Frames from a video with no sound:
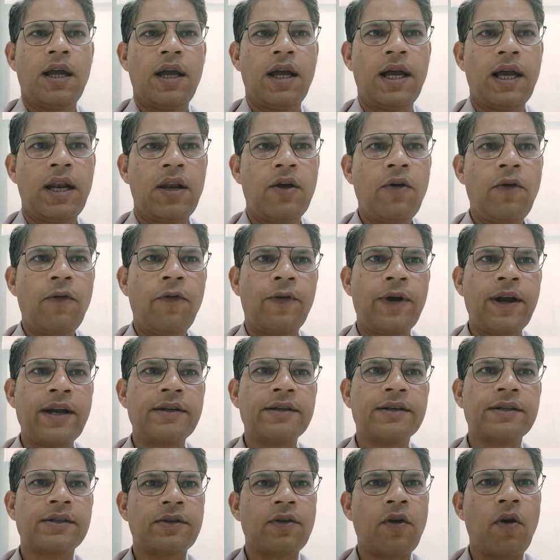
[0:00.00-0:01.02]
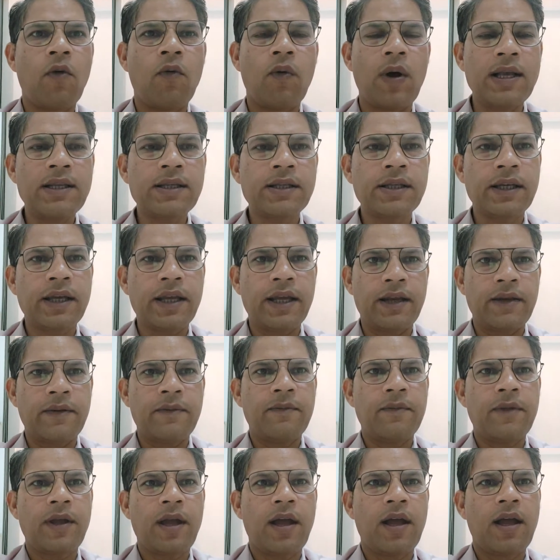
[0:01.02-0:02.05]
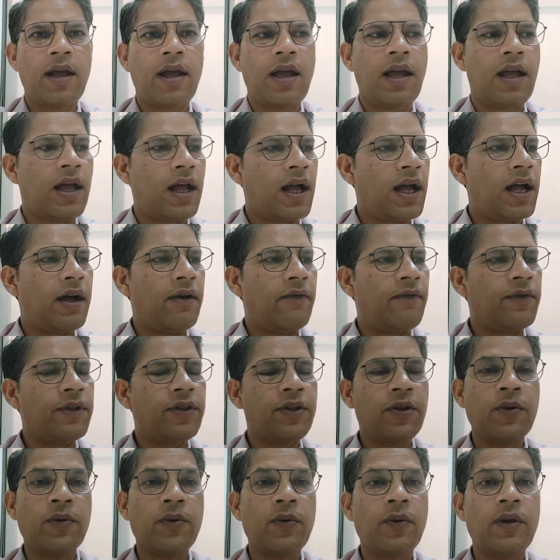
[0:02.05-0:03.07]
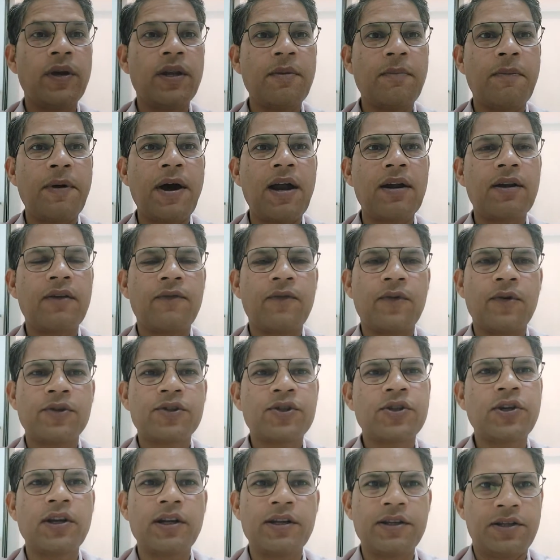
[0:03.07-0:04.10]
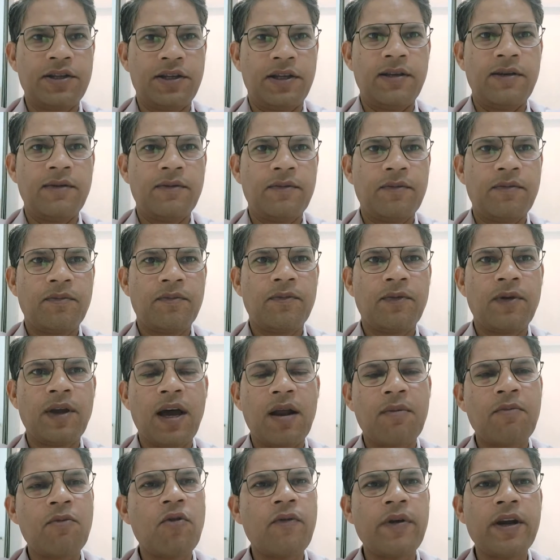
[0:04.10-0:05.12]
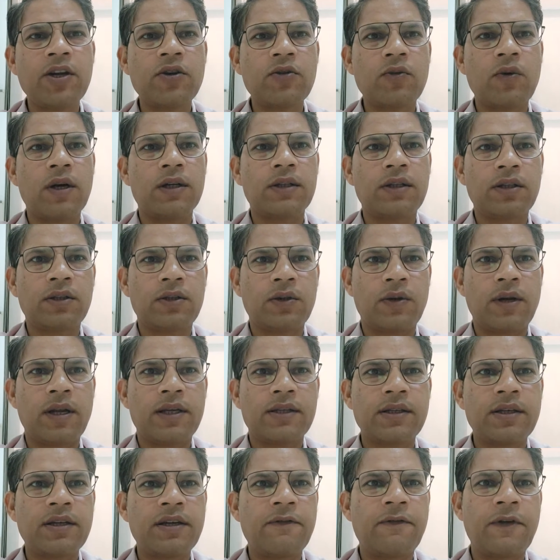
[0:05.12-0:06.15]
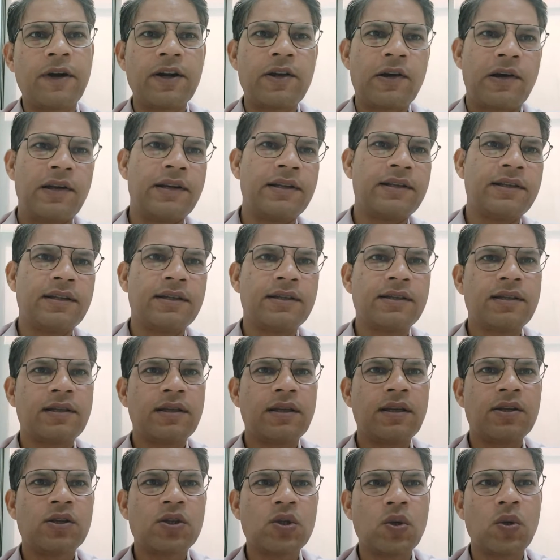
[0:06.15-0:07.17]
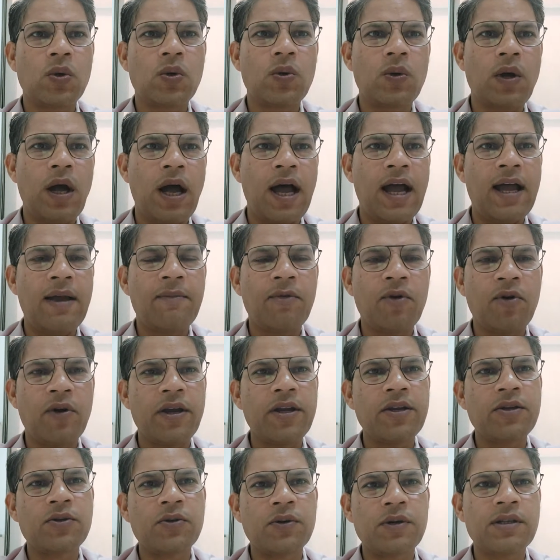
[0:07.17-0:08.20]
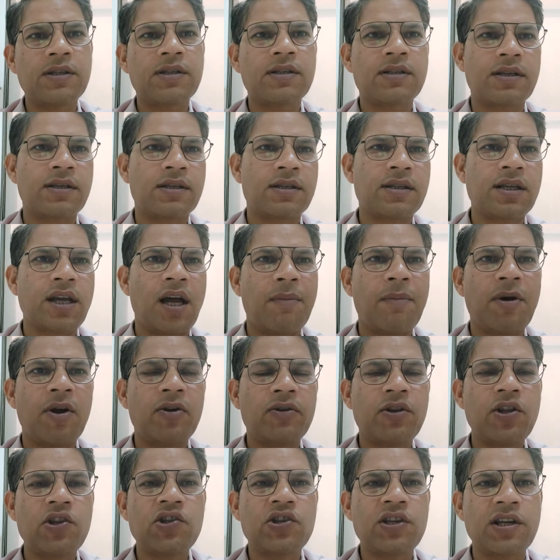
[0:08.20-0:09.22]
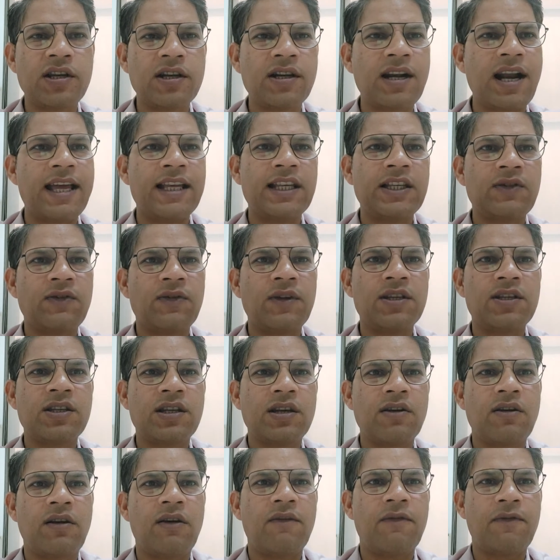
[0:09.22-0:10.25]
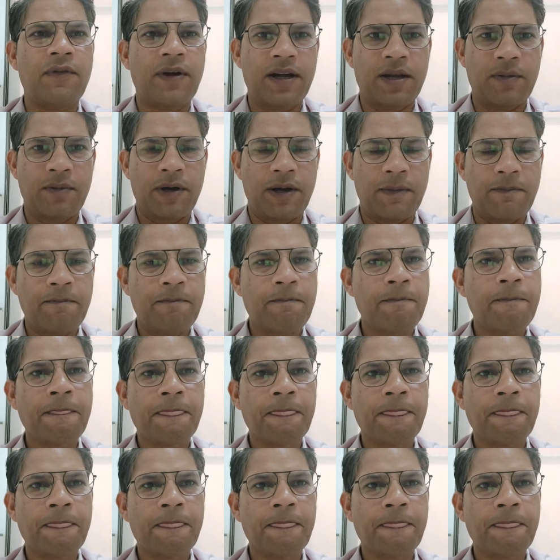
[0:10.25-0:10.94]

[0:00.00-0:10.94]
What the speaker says: Hello friends, once again with you in a part of osteology. We are moving toward the thorax in different colleges. So I am going to discuss about the generalized feature of vertebrae.